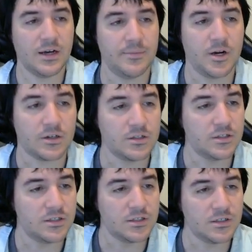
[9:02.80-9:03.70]
I'm not
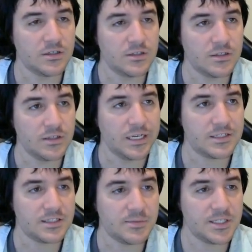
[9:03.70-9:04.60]
gonna get
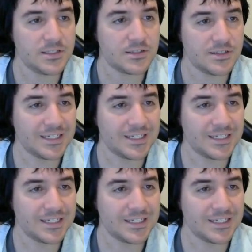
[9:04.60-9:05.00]
some of these.